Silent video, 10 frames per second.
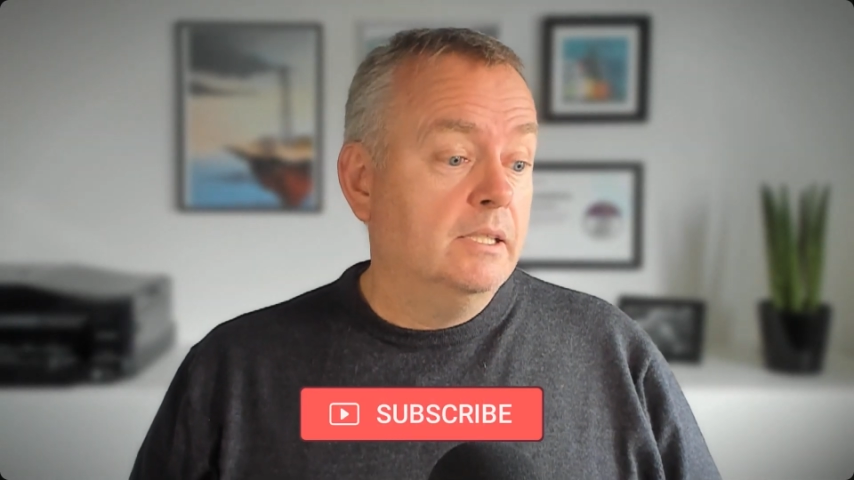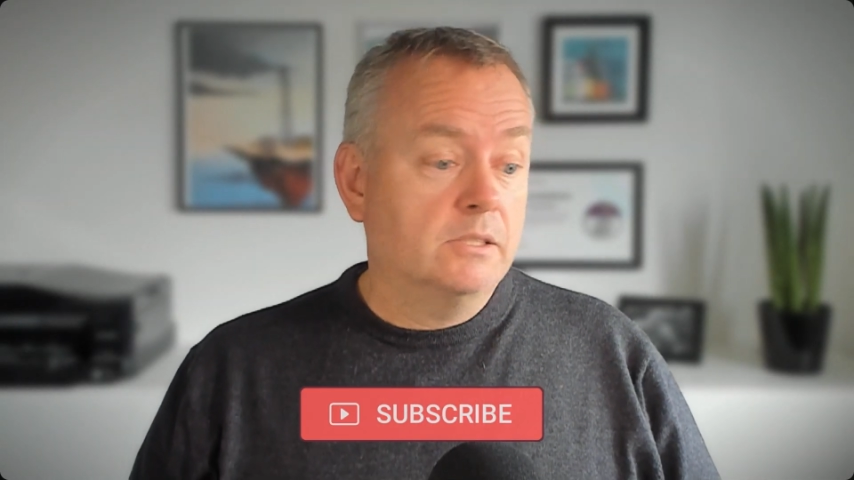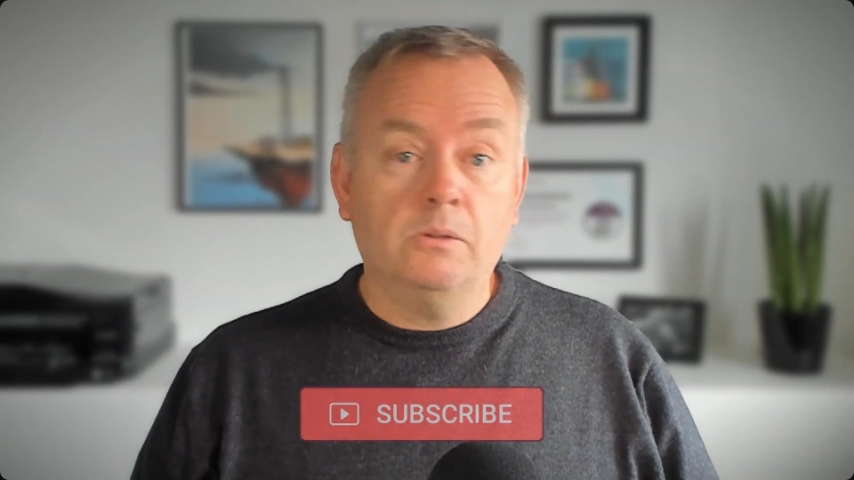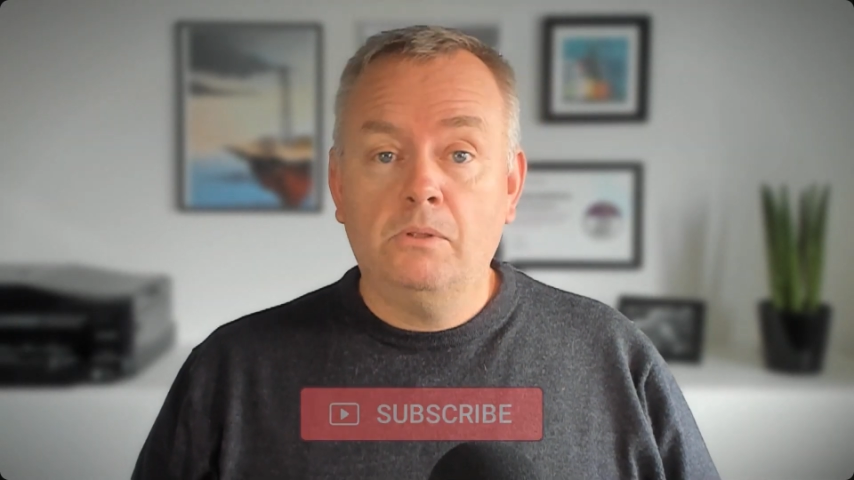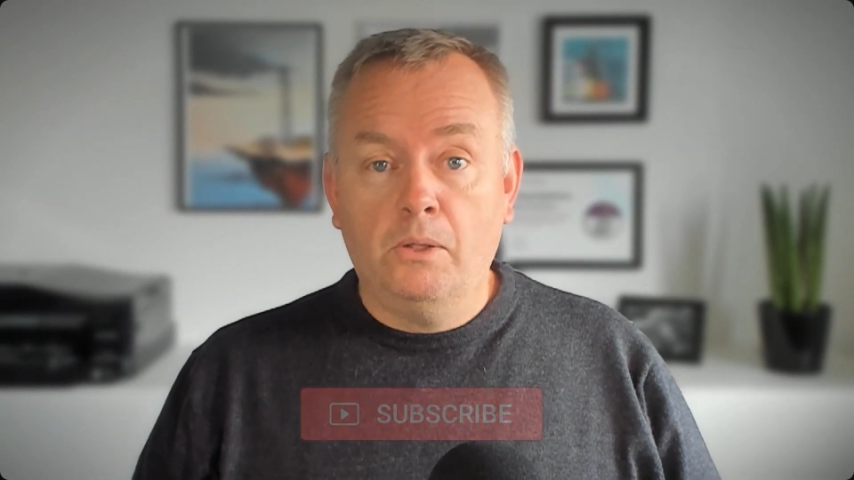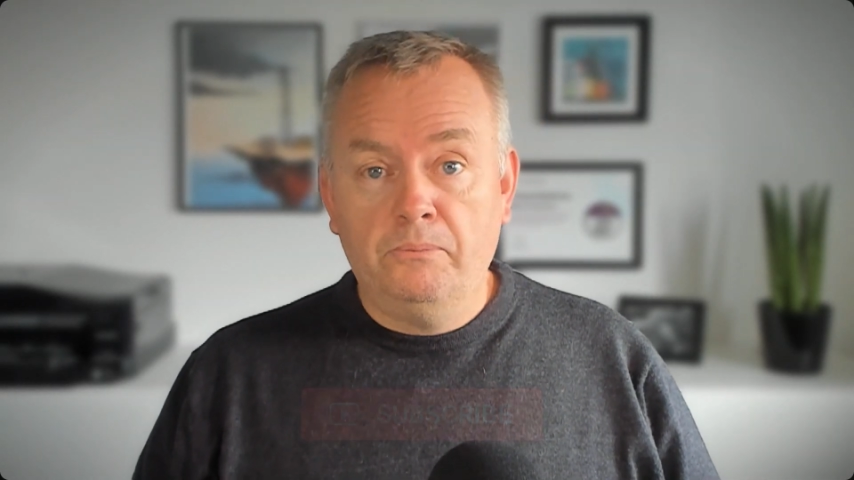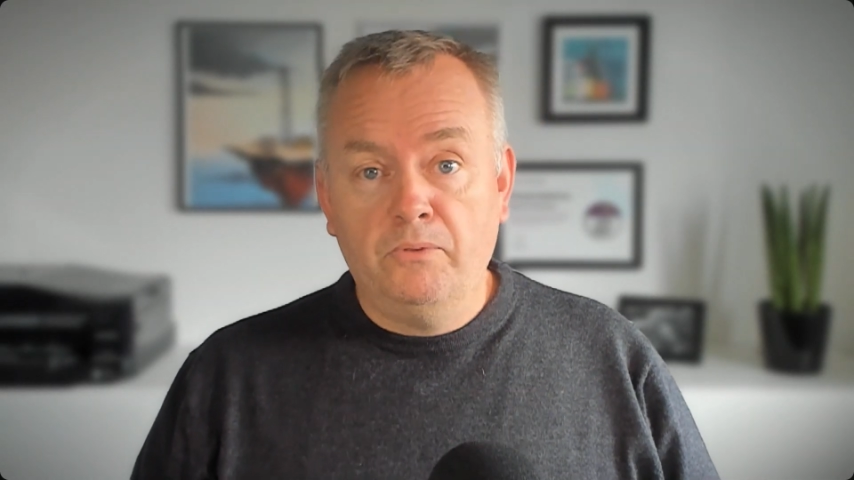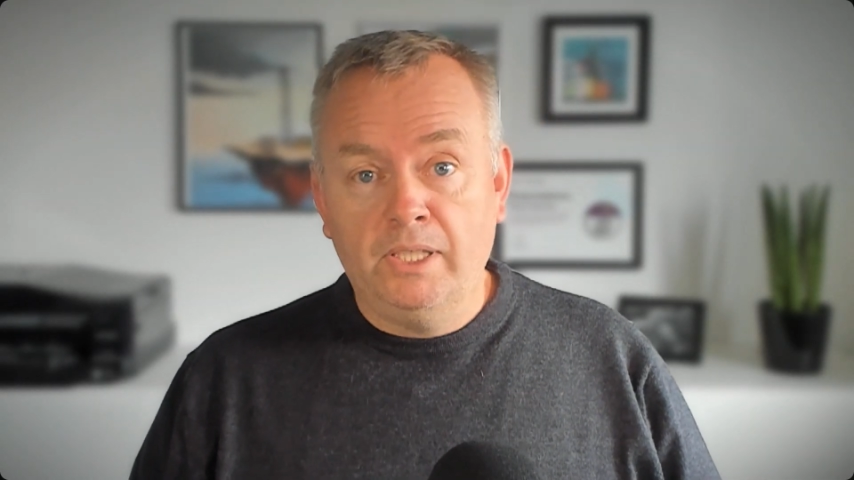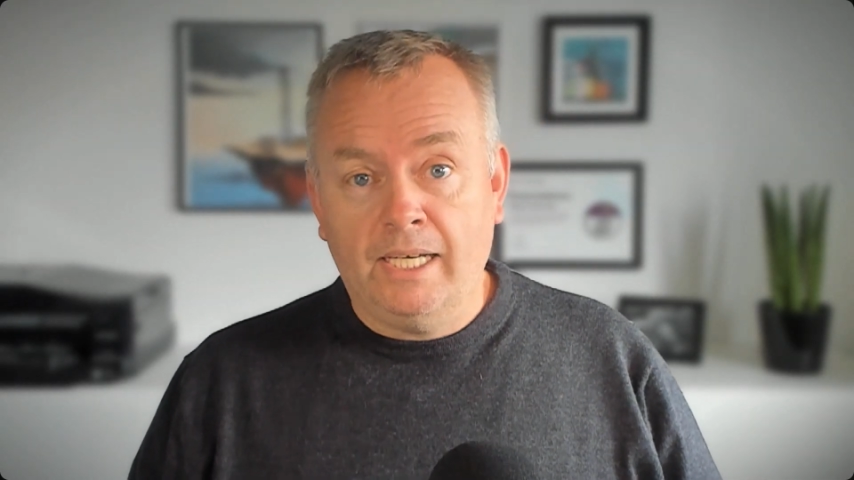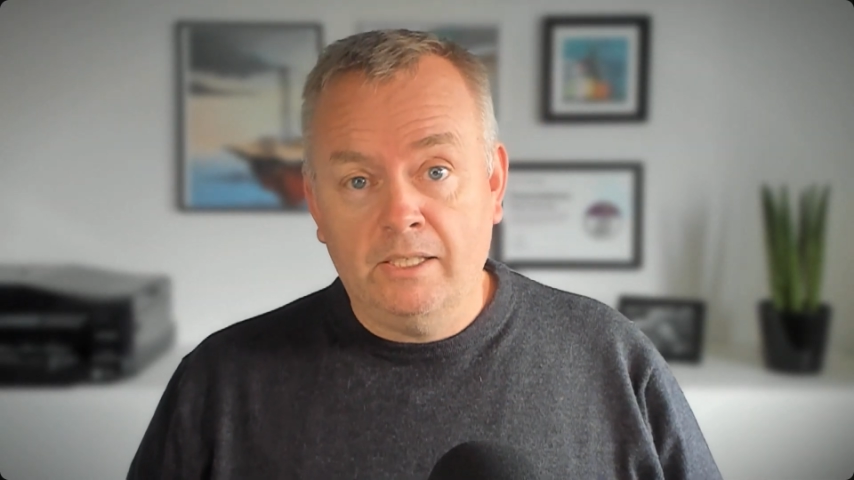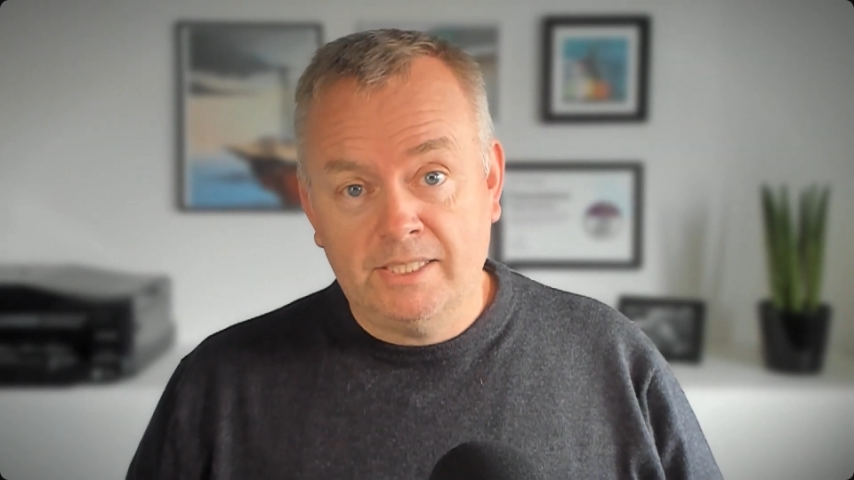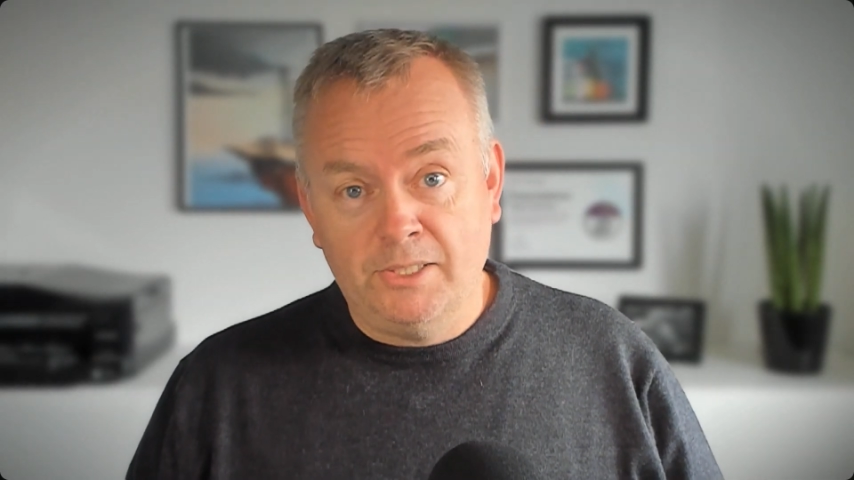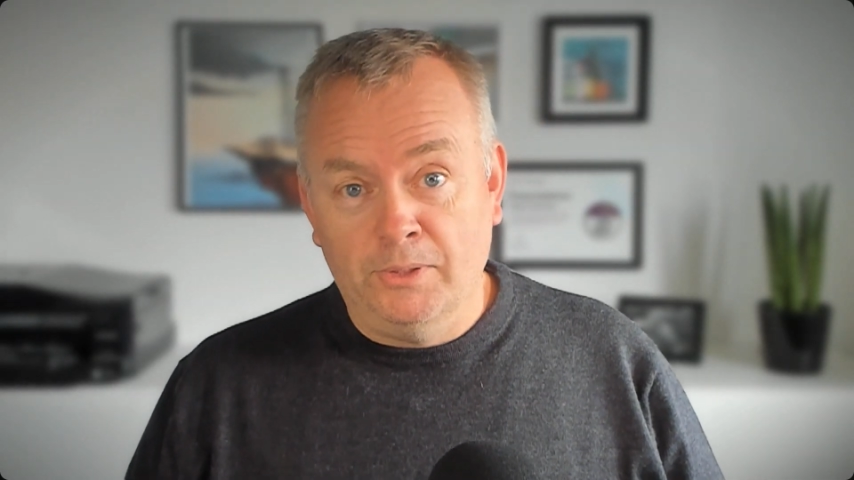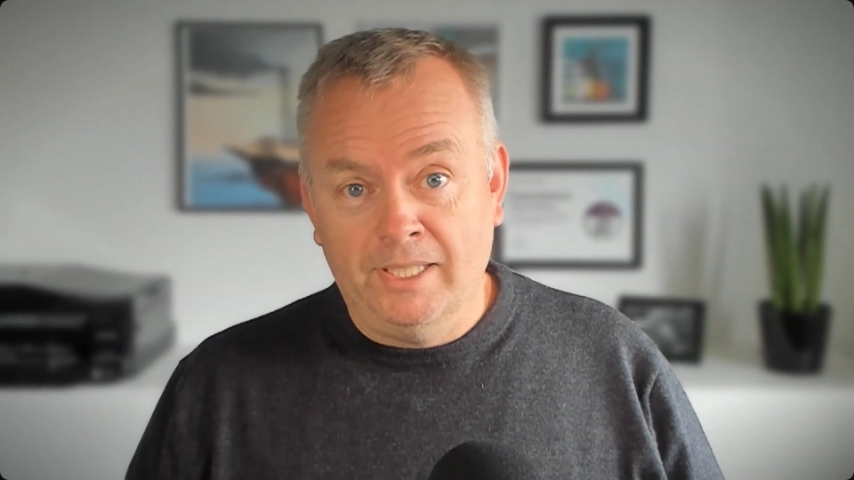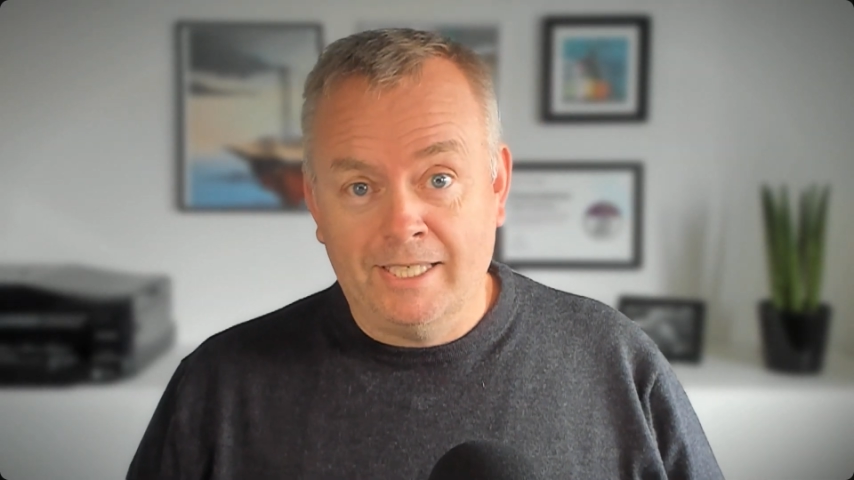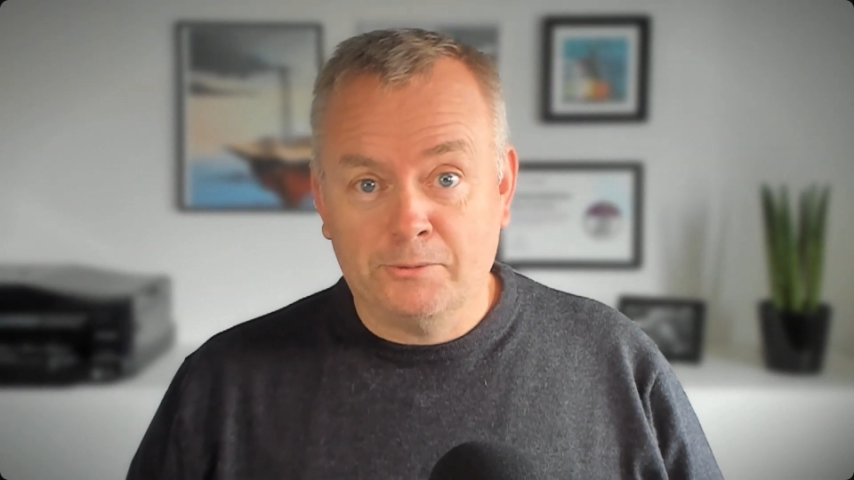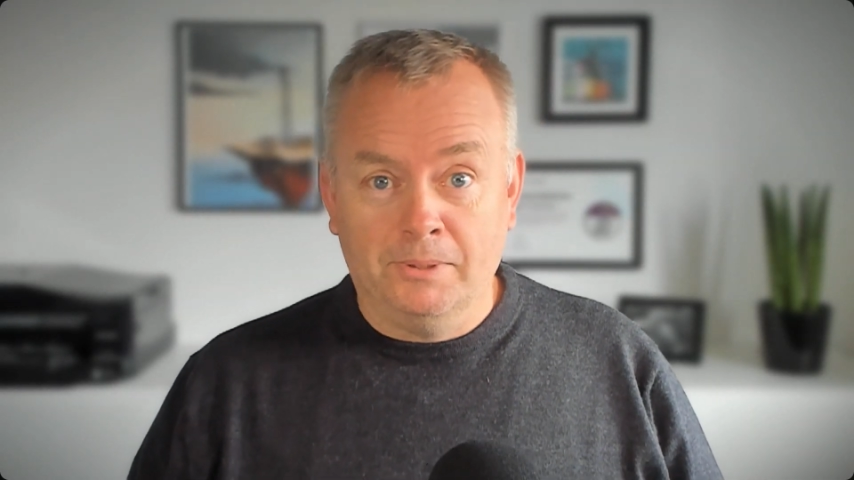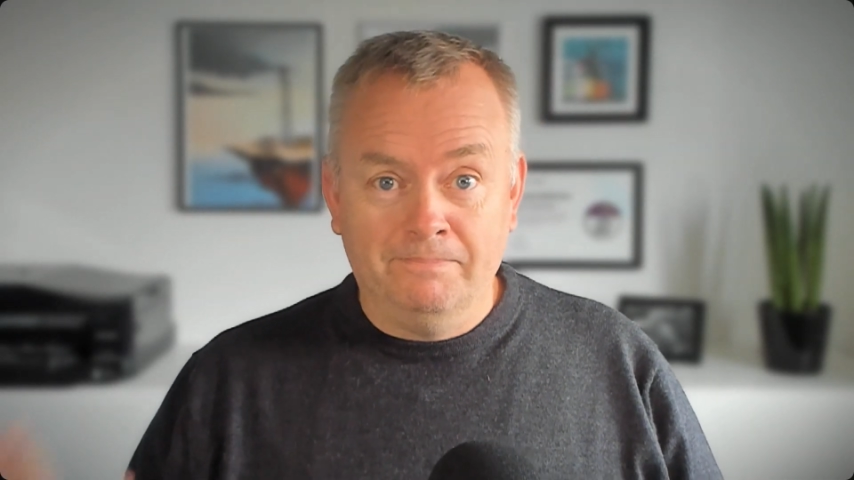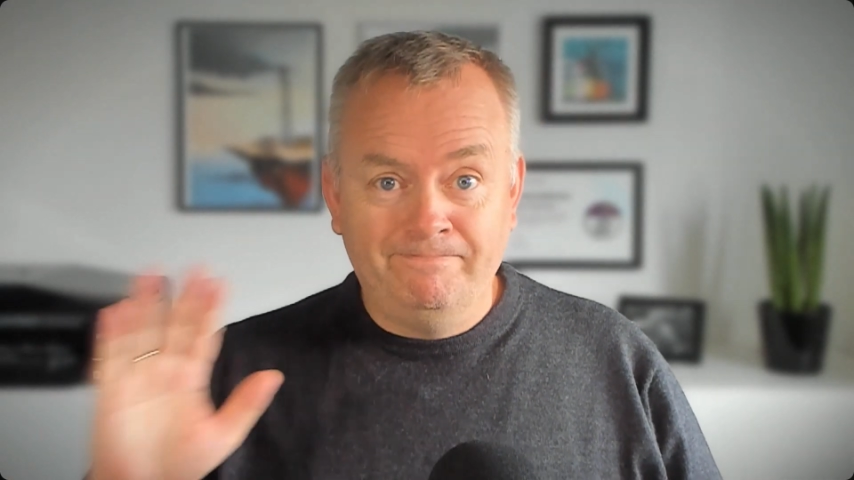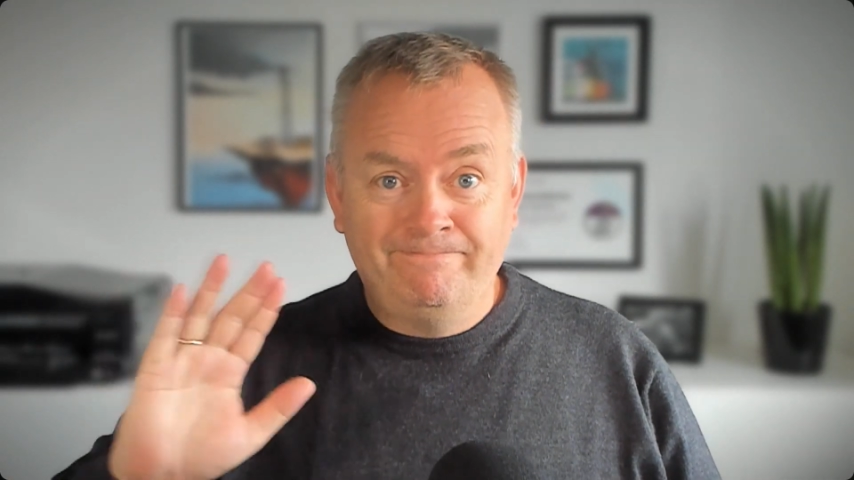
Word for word: So hopefully I'll see you in the next one.